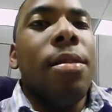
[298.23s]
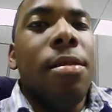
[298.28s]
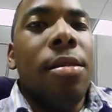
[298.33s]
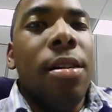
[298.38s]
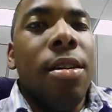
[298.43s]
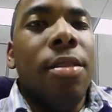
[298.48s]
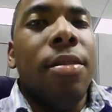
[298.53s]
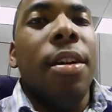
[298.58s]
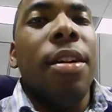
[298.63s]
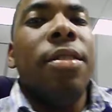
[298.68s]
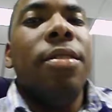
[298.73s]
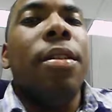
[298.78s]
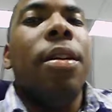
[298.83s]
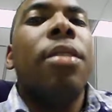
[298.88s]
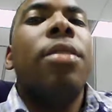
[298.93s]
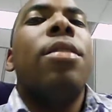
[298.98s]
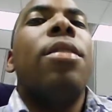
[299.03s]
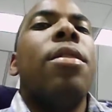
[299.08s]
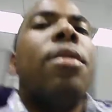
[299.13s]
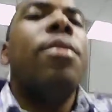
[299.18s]
great start
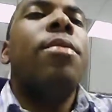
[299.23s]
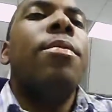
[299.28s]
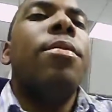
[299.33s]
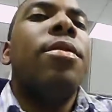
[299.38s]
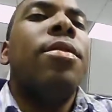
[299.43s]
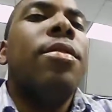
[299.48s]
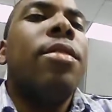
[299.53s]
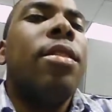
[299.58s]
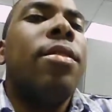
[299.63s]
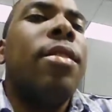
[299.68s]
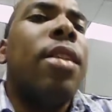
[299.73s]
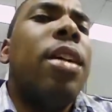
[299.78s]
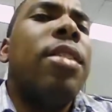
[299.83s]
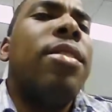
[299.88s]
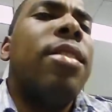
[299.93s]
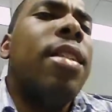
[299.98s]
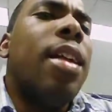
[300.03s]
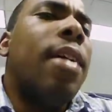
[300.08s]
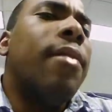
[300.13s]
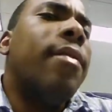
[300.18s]
though, which the Giants
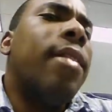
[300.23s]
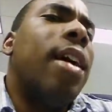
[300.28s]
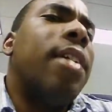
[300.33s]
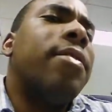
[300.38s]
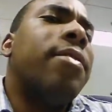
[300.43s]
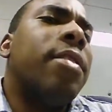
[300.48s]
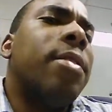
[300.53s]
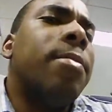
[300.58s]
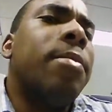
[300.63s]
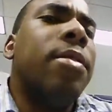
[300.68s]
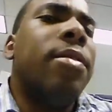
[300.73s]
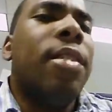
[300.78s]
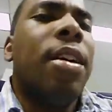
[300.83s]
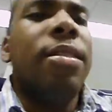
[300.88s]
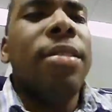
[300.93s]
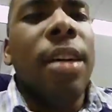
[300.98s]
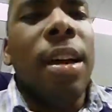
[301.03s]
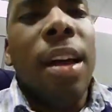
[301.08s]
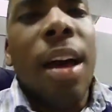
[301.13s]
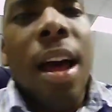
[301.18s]
didn't have last year. But the Giants
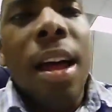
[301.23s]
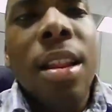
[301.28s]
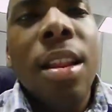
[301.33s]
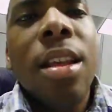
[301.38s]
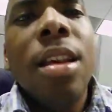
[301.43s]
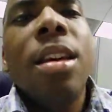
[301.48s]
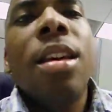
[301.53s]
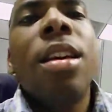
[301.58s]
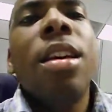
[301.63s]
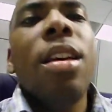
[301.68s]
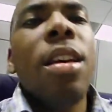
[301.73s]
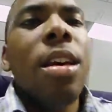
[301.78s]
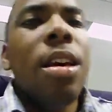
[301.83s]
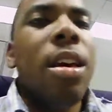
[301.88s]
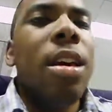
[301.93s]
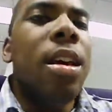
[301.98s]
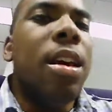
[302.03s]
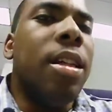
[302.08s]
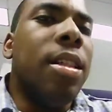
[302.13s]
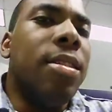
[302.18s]
got hot
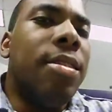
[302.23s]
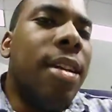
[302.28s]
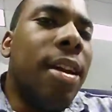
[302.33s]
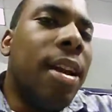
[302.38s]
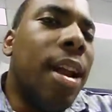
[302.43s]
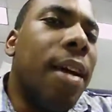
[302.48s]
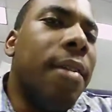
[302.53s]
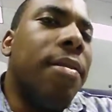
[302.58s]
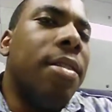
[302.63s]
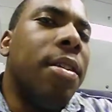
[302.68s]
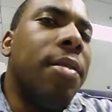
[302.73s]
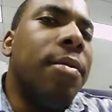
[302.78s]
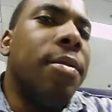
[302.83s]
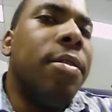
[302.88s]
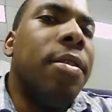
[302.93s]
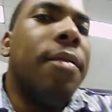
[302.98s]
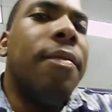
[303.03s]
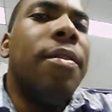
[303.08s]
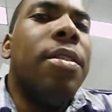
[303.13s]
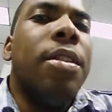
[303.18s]
in the second half of the year, which
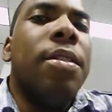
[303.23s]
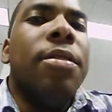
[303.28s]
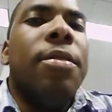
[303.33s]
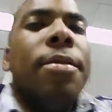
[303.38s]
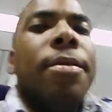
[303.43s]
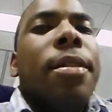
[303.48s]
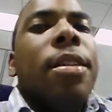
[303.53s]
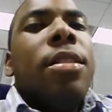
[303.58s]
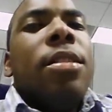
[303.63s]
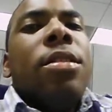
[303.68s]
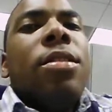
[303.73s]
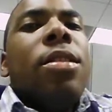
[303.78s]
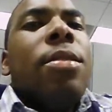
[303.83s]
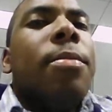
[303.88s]
hopefully they'll do again this year. But